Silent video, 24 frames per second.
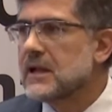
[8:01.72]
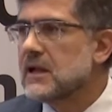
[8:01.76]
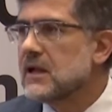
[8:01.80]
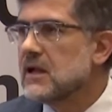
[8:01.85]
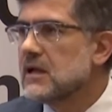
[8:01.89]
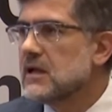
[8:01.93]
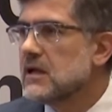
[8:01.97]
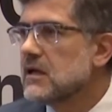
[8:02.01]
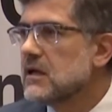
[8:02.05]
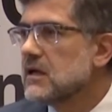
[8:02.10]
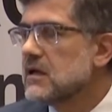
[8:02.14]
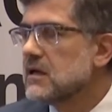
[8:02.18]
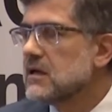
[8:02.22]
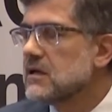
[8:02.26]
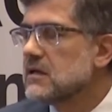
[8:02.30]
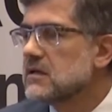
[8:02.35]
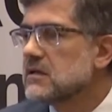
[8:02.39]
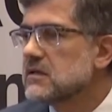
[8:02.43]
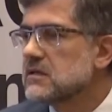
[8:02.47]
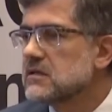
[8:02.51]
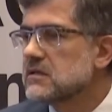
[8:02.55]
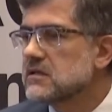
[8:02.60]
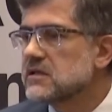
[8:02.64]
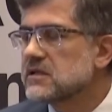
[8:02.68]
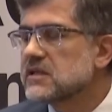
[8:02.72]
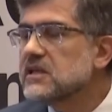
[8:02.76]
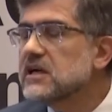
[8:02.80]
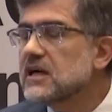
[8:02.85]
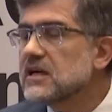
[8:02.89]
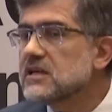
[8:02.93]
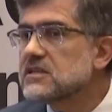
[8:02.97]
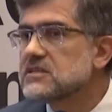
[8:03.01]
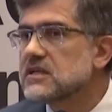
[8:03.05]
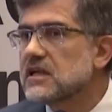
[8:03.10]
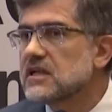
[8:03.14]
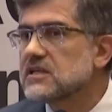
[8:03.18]
broke that siege
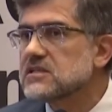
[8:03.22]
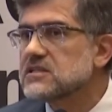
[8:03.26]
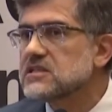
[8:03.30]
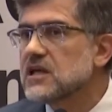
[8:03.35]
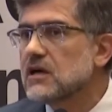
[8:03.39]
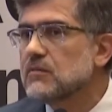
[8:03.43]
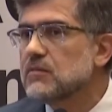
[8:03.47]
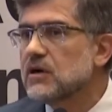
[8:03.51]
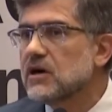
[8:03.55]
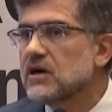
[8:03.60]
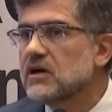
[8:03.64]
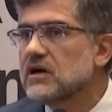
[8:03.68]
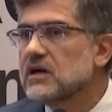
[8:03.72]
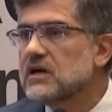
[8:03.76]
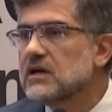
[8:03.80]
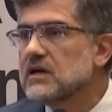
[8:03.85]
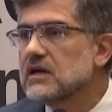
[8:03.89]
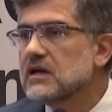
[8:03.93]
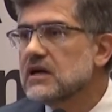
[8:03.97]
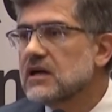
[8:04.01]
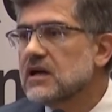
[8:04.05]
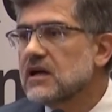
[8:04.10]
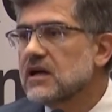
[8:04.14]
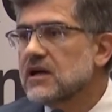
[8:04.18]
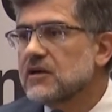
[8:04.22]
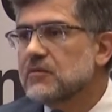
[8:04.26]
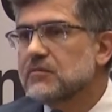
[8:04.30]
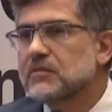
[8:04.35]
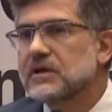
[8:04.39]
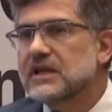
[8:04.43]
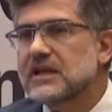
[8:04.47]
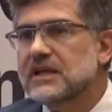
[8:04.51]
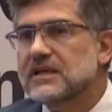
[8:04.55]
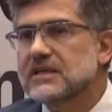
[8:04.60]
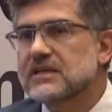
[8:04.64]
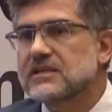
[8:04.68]
and we were able to go there.
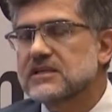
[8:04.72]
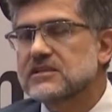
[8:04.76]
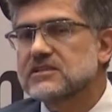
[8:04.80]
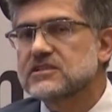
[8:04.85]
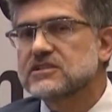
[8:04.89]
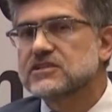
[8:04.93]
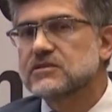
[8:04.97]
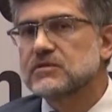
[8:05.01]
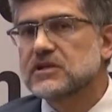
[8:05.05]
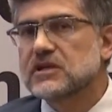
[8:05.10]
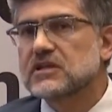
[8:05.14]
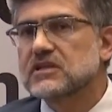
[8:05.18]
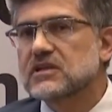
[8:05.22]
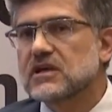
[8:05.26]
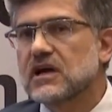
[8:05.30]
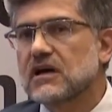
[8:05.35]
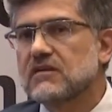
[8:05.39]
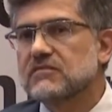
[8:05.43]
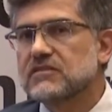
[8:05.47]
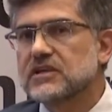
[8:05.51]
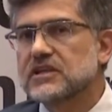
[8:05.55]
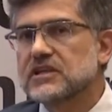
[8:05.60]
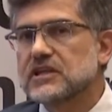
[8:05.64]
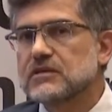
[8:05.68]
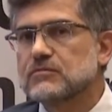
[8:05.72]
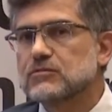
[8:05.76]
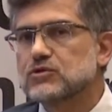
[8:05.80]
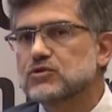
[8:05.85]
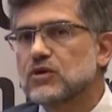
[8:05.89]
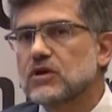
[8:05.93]
We spoke.